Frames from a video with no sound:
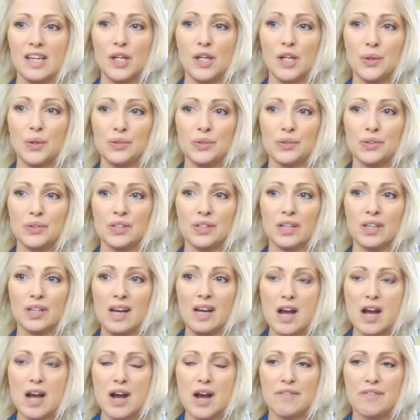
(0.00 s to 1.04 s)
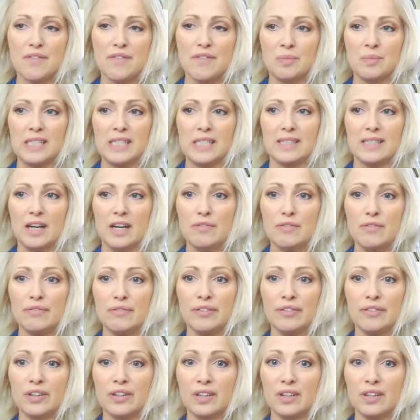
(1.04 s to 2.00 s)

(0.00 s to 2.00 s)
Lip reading: use for myself.